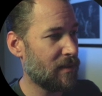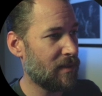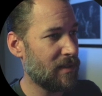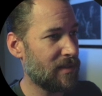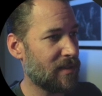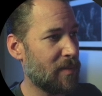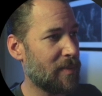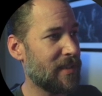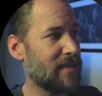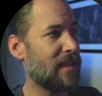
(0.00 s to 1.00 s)
Let's
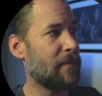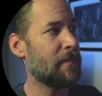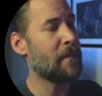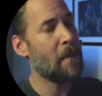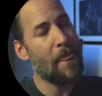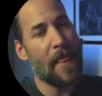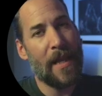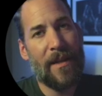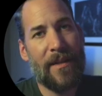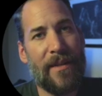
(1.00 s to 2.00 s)
open this up.
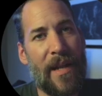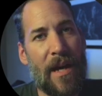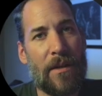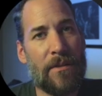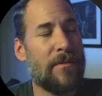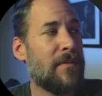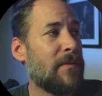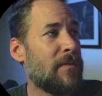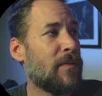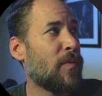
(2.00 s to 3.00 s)
Now,
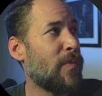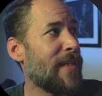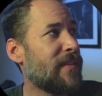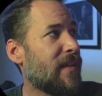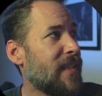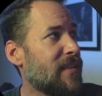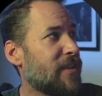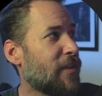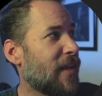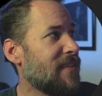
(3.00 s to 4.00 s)
when we turn it
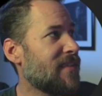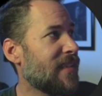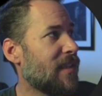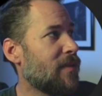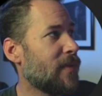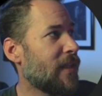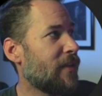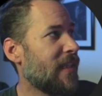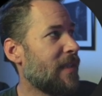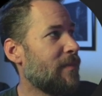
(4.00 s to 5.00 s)
to grayscale, we
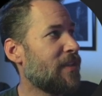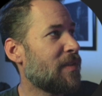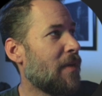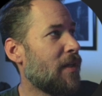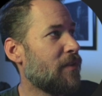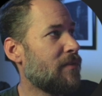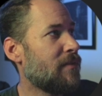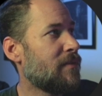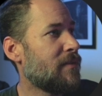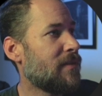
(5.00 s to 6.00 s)
go to image mode
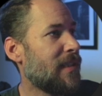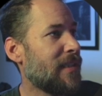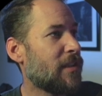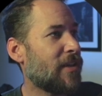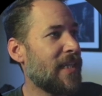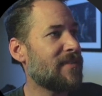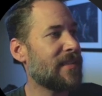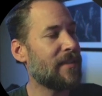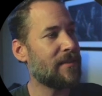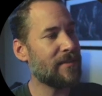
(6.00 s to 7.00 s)
and
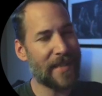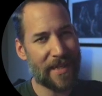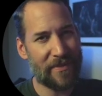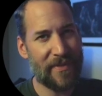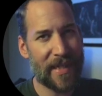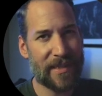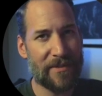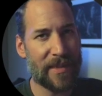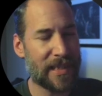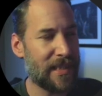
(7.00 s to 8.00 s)
grayscale. That
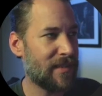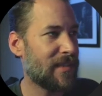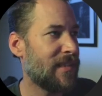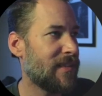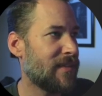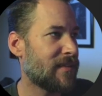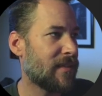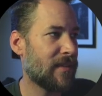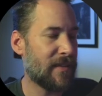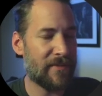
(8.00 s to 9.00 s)
effectively is
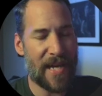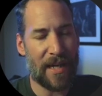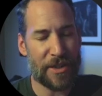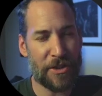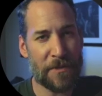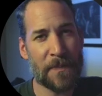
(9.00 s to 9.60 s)
the value.